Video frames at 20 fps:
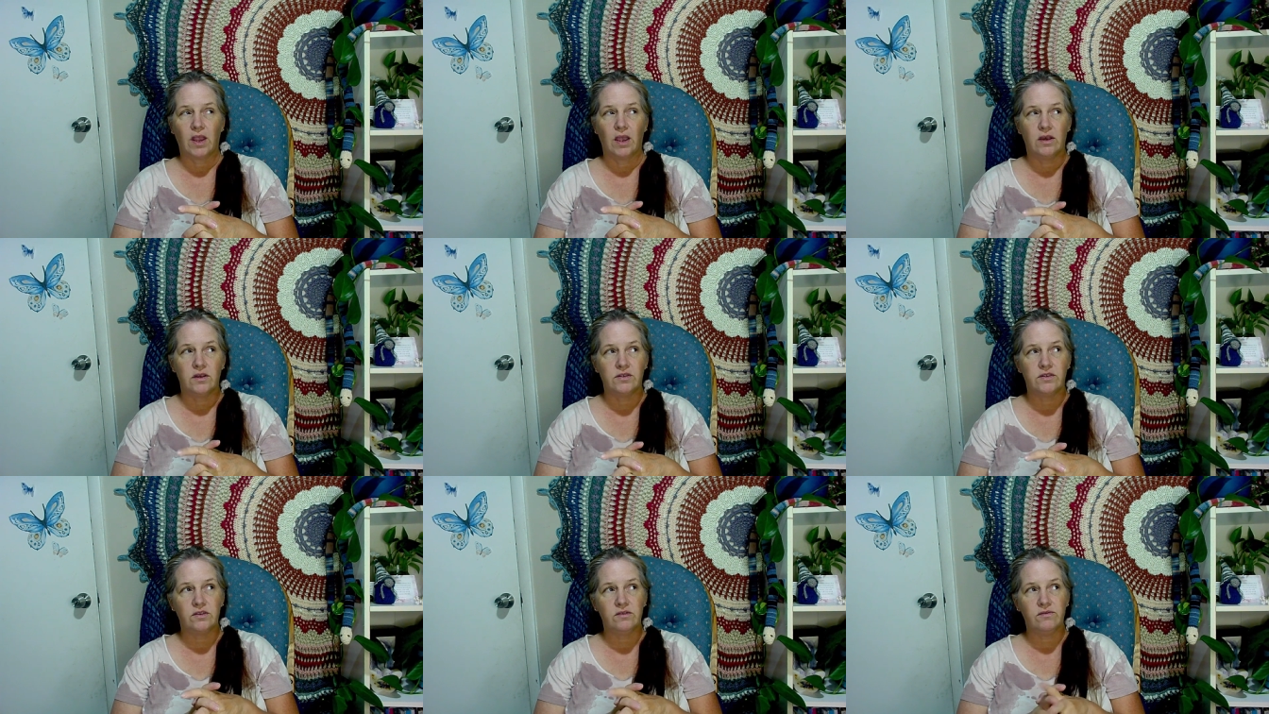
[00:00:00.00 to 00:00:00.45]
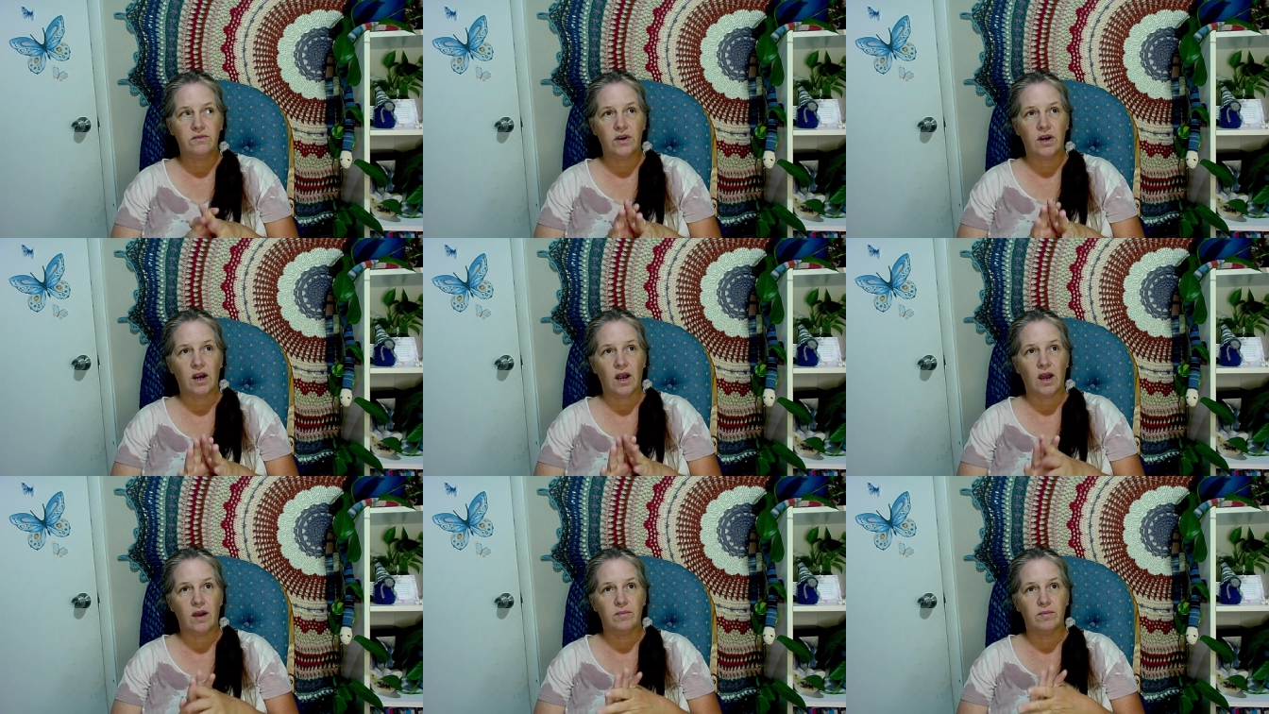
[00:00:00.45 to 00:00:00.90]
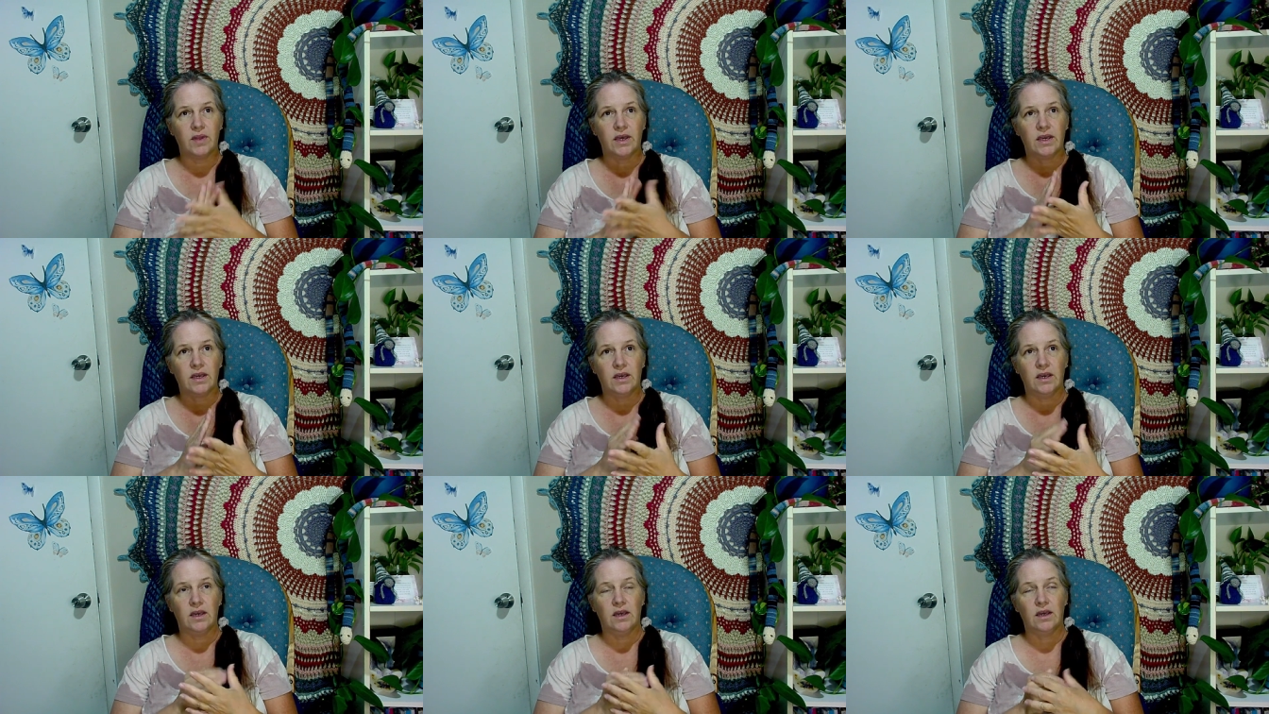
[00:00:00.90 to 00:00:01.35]
so far, I'm
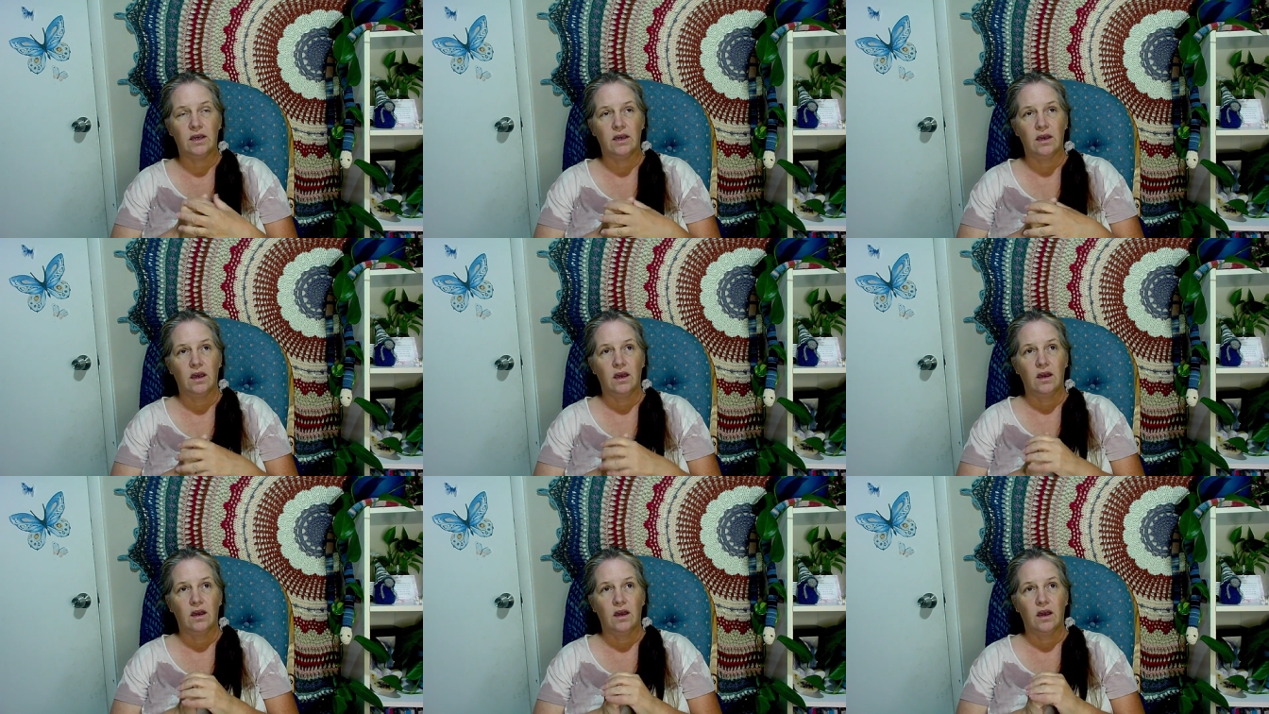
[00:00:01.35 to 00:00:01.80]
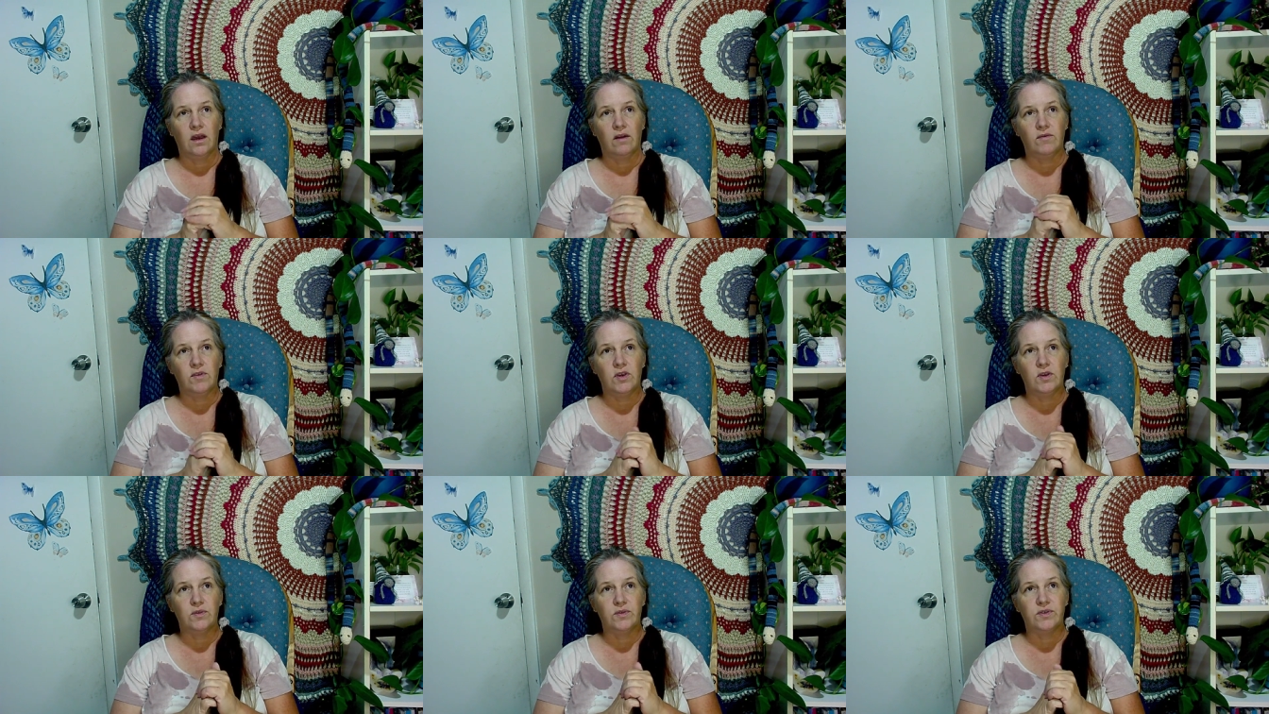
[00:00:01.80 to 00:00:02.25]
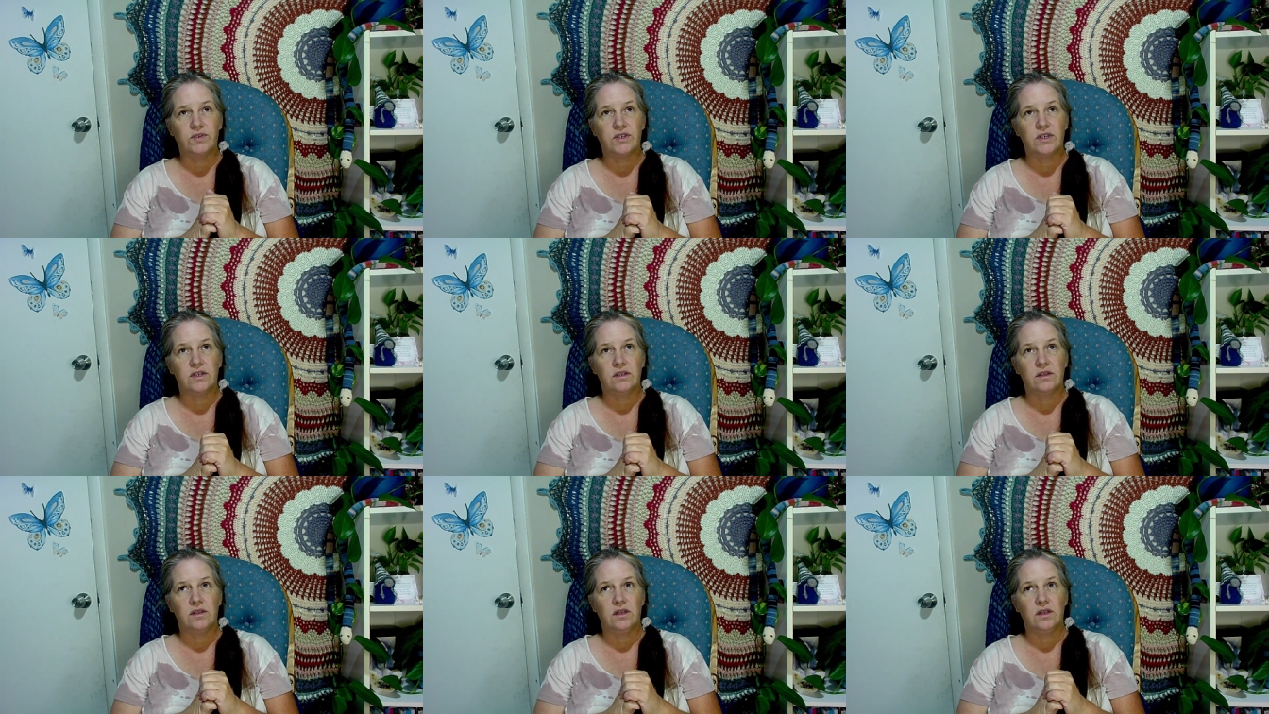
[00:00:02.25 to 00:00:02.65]
liking, I've used